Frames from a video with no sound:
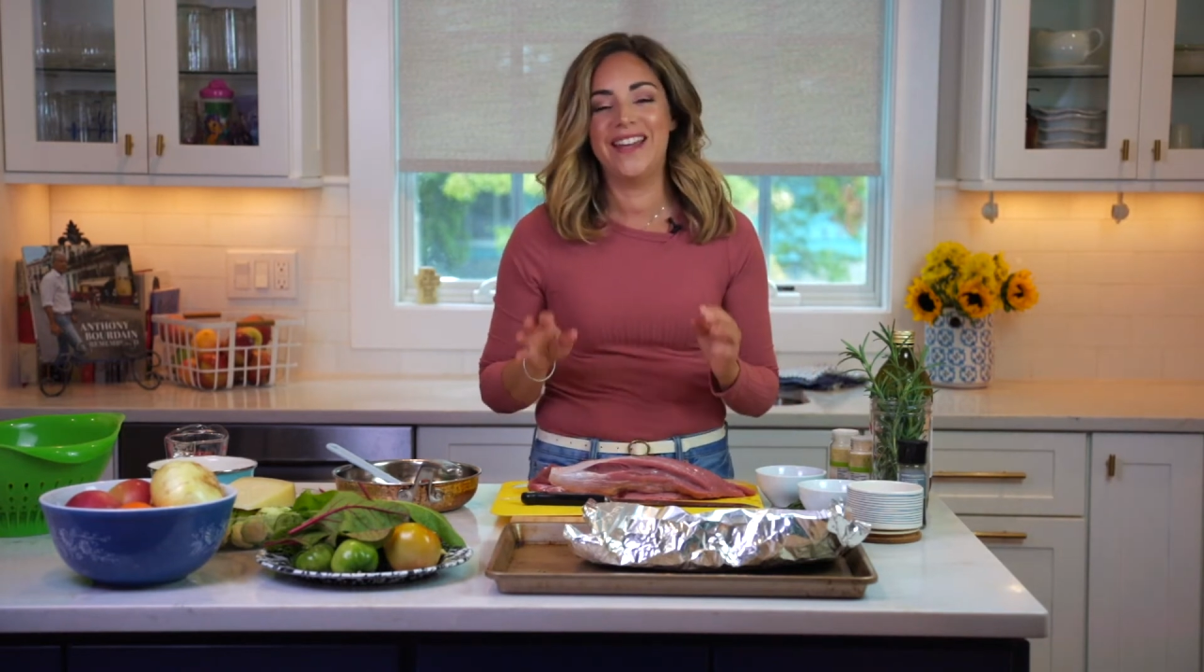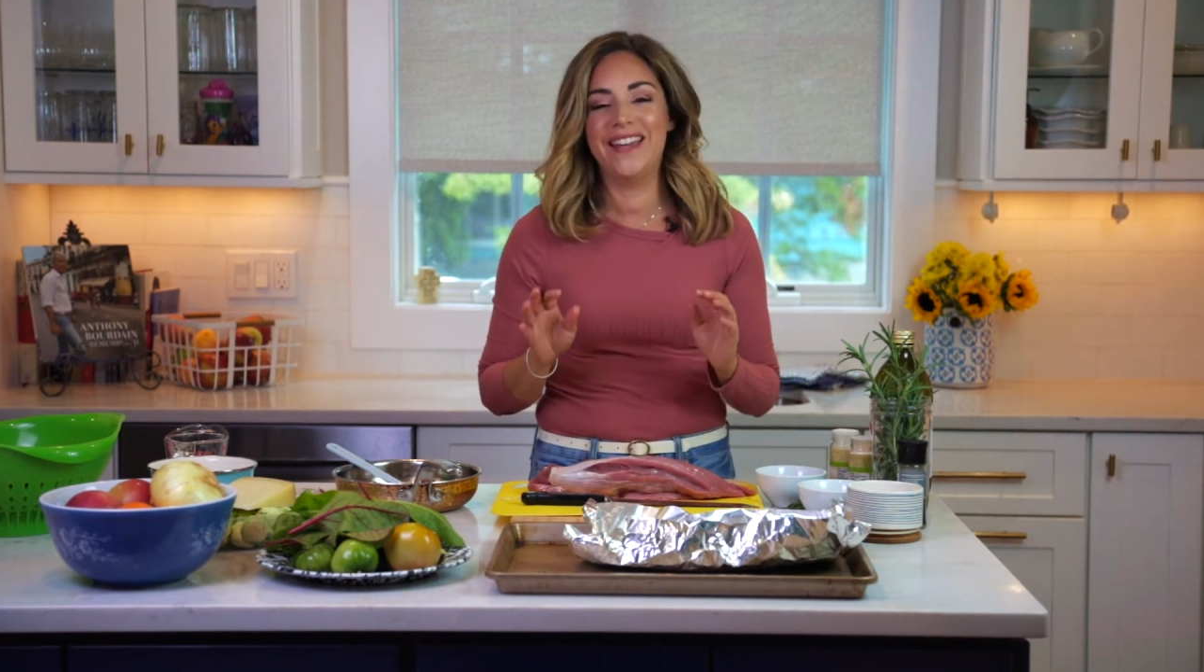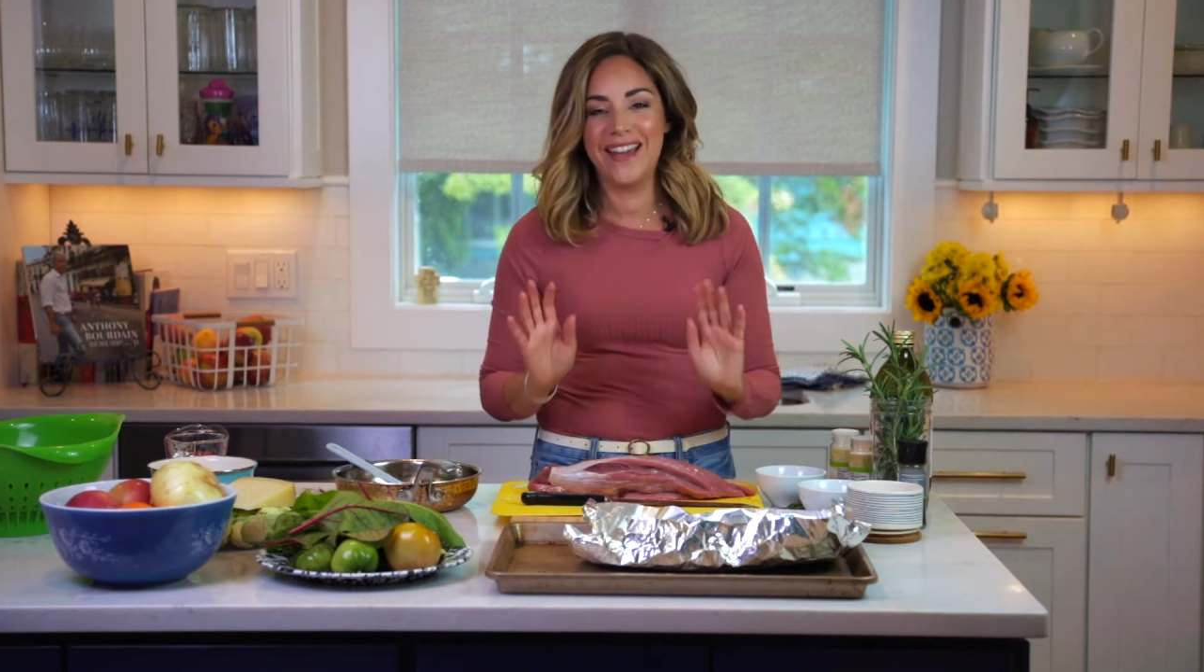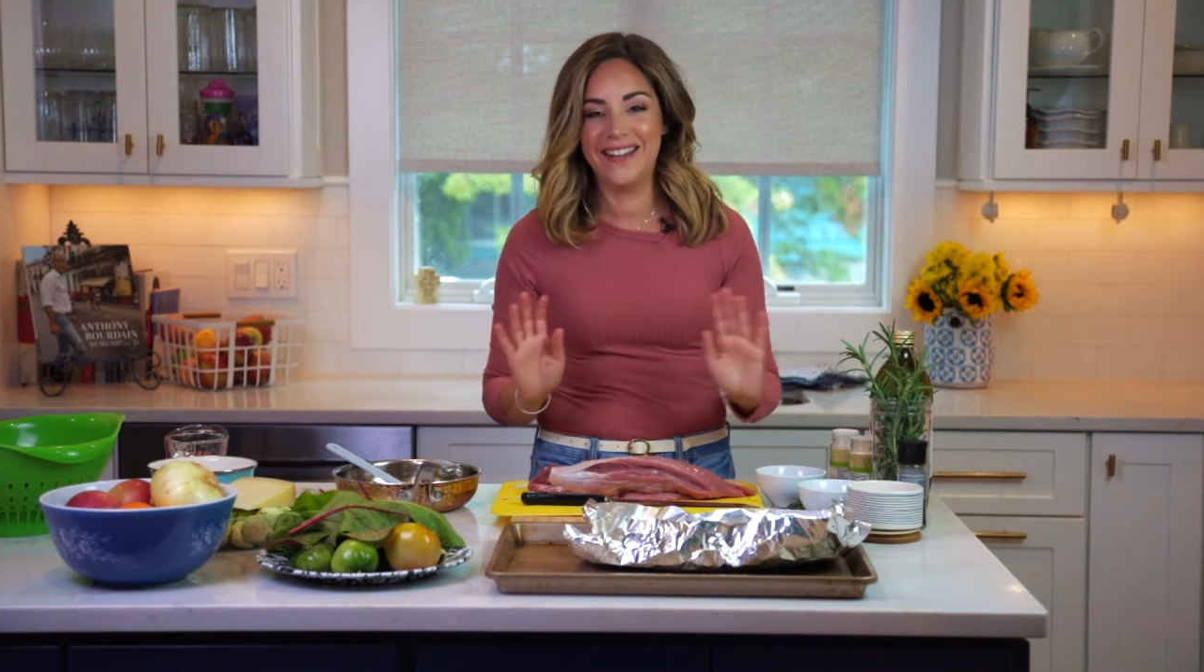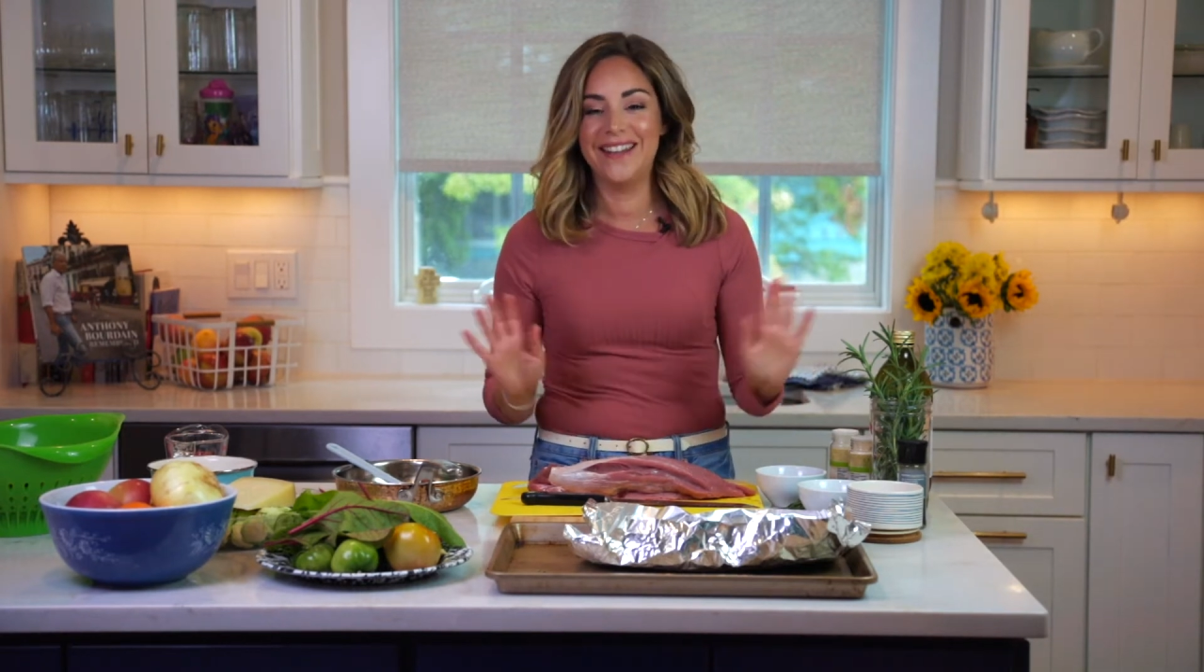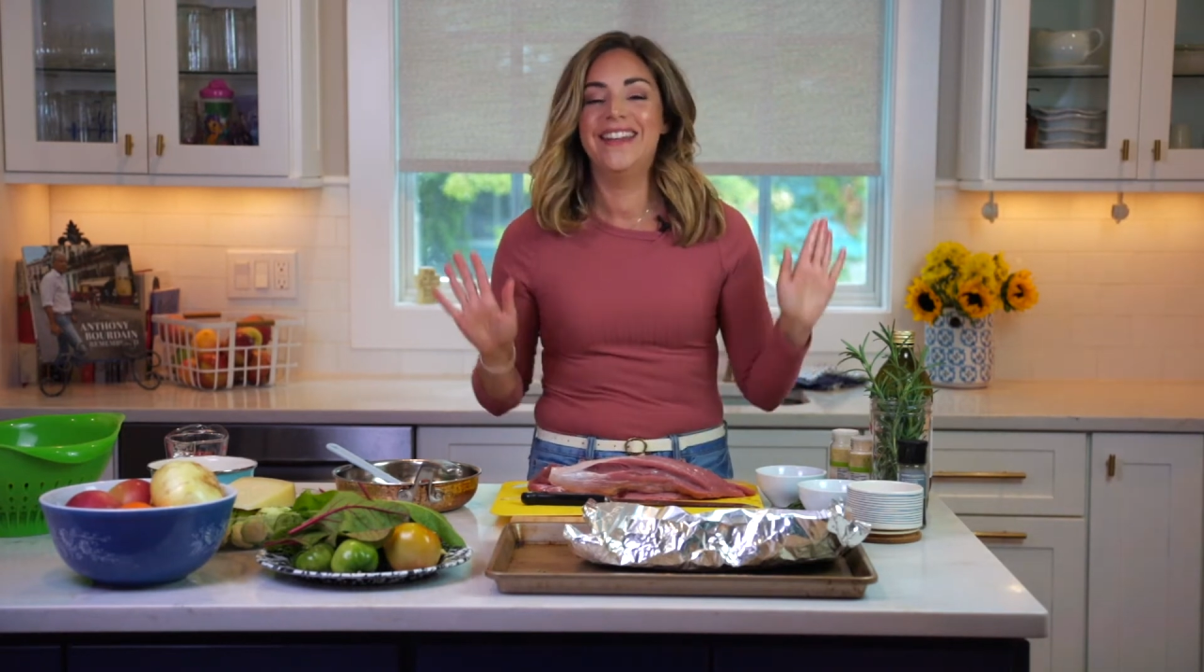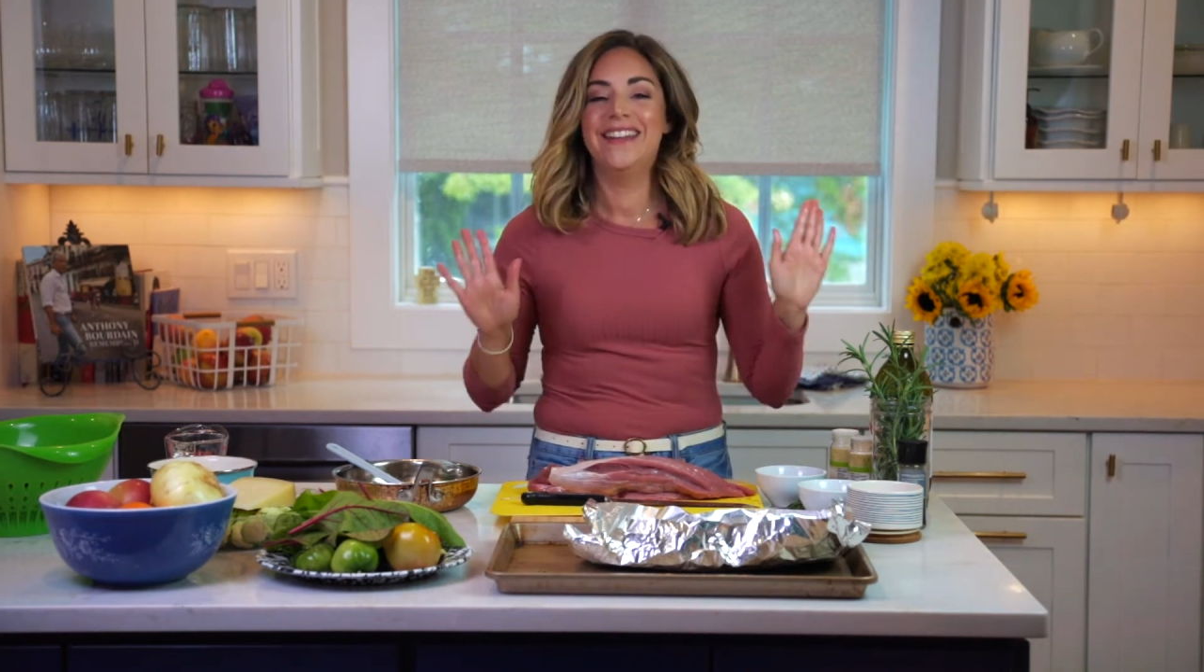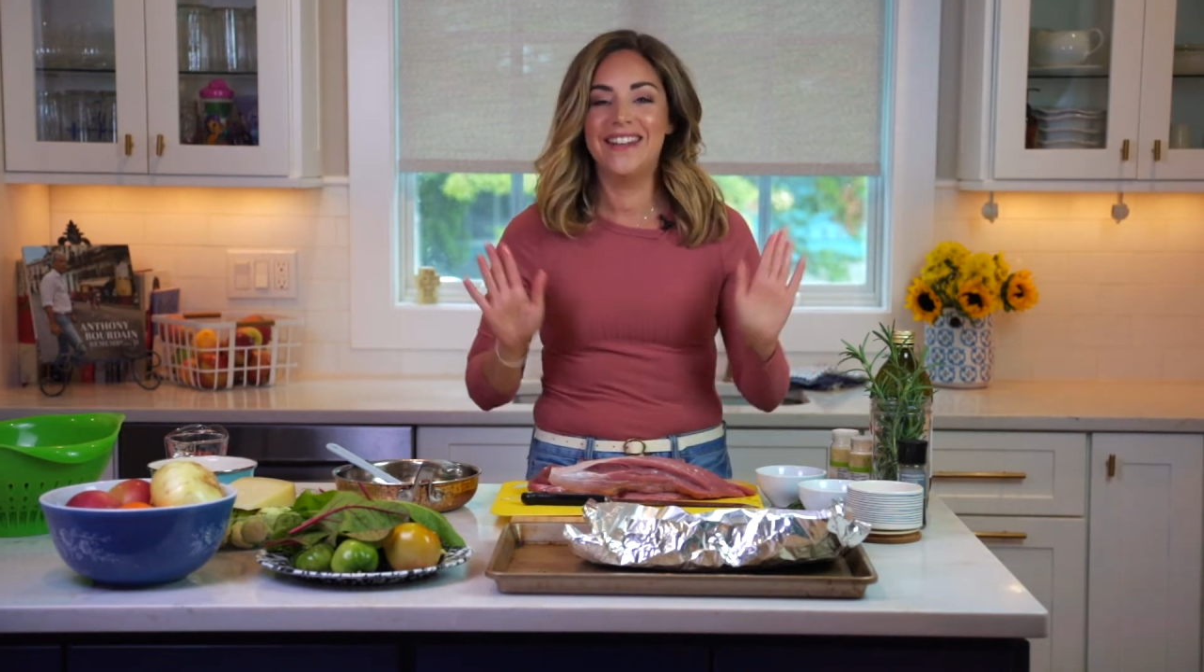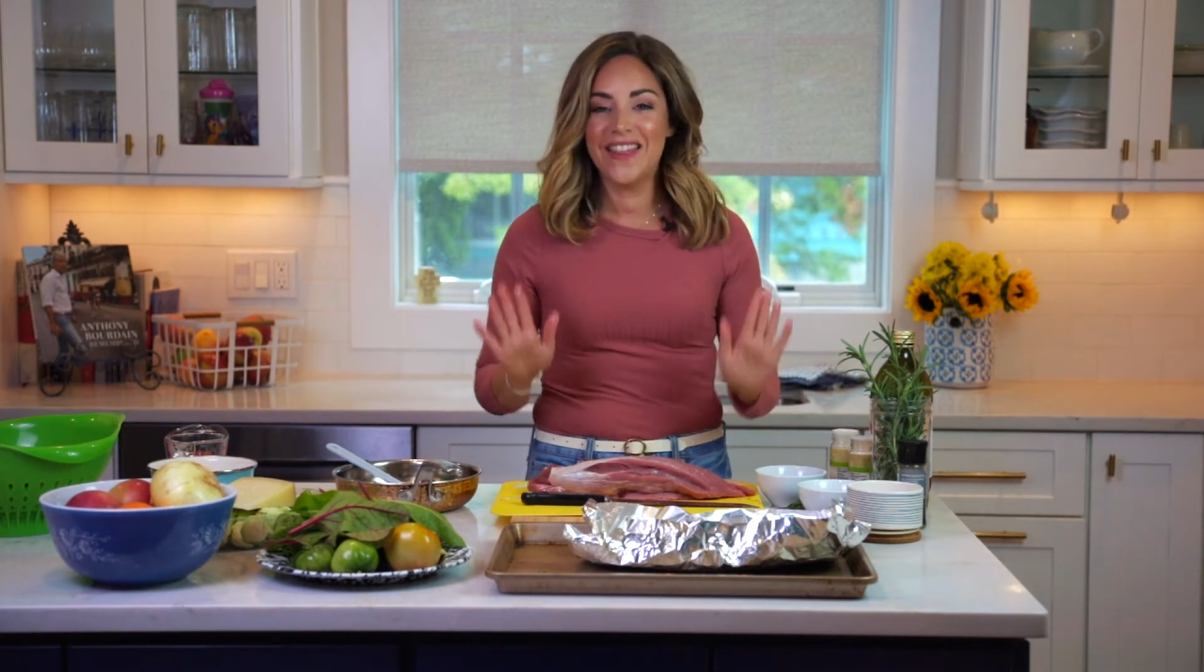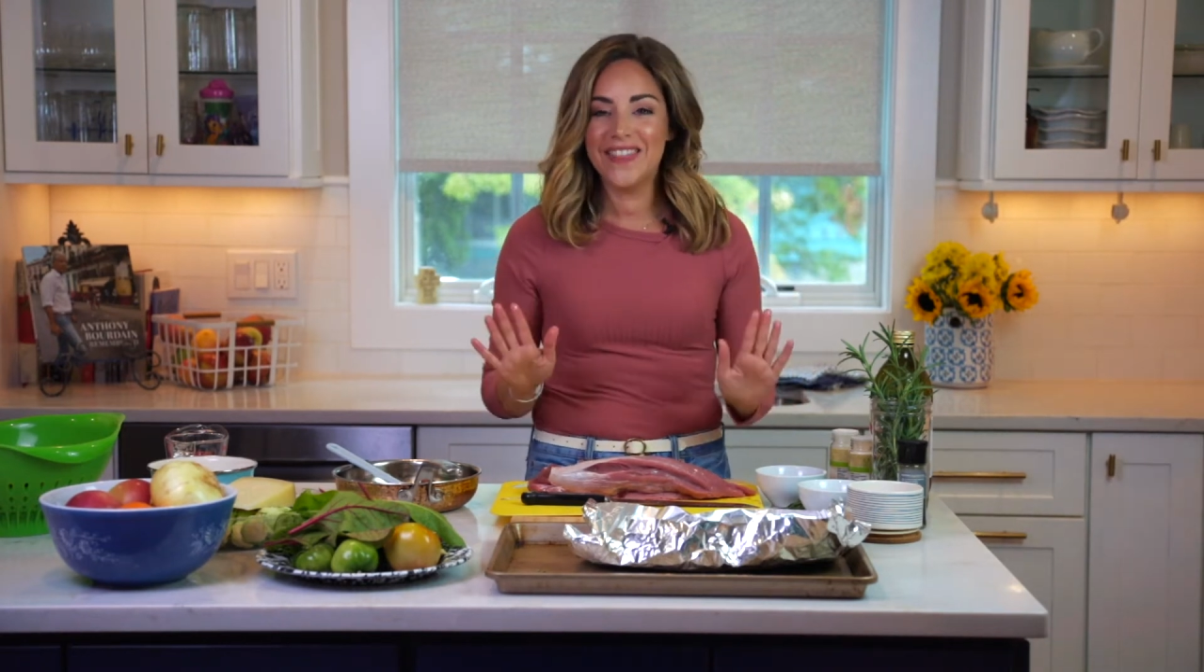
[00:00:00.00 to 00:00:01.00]
Again,
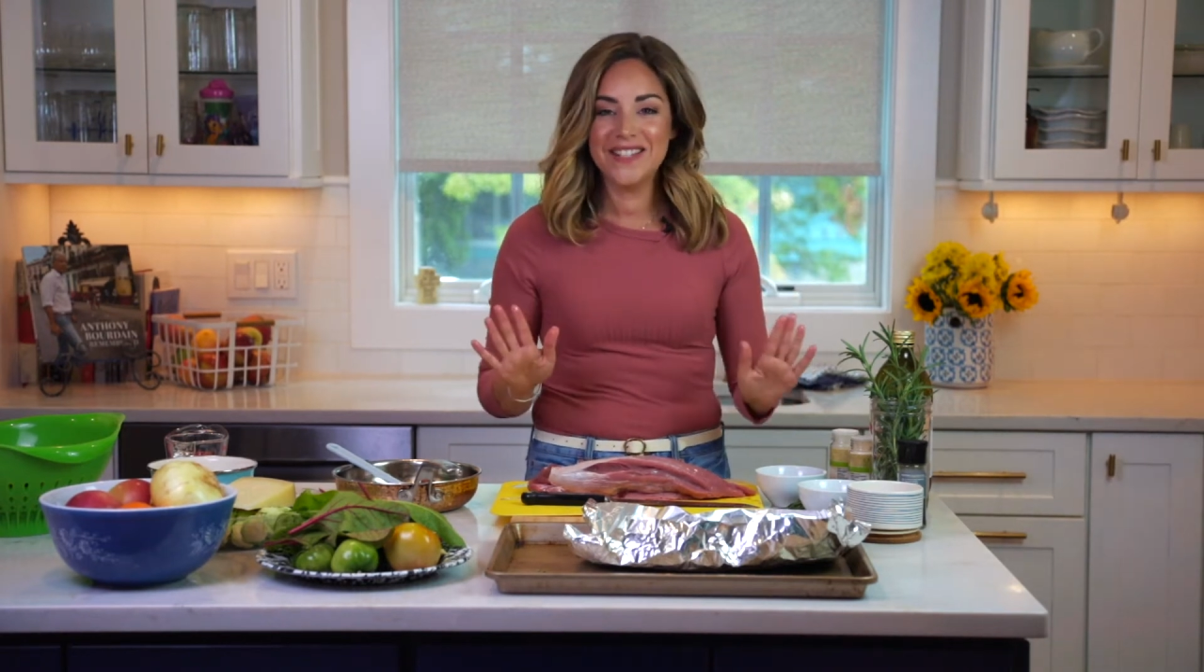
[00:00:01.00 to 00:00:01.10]
nothing